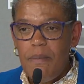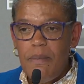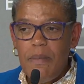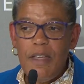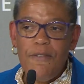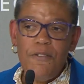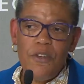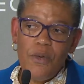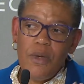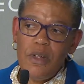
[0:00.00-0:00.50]

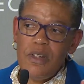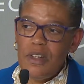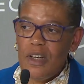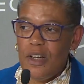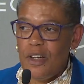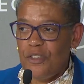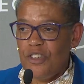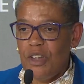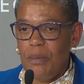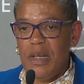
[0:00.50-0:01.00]
If you
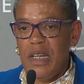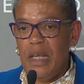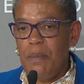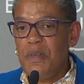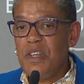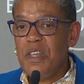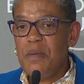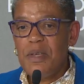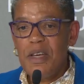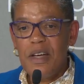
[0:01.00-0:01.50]
indulge, I'm an
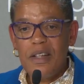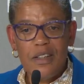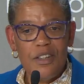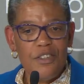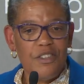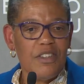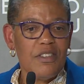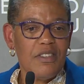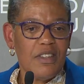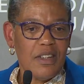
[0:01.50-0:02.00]

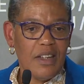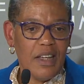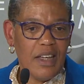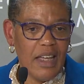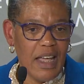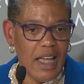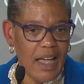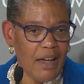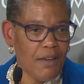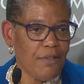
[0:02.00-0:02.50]
epidemiologist and I
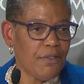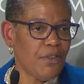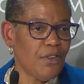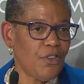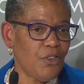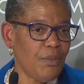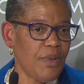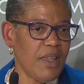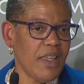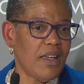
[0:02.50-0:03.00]
have to
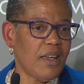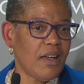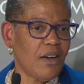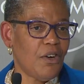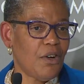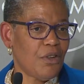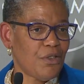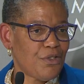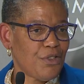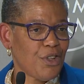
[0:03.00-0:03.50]
speak
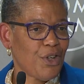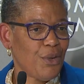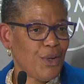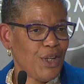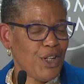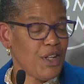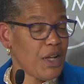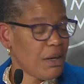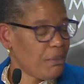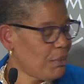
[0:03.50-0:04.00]
also
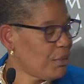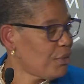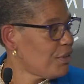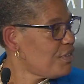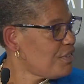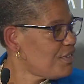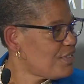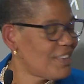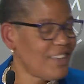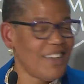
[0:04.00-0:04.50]
in
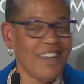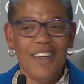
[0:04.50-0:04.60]
numbers.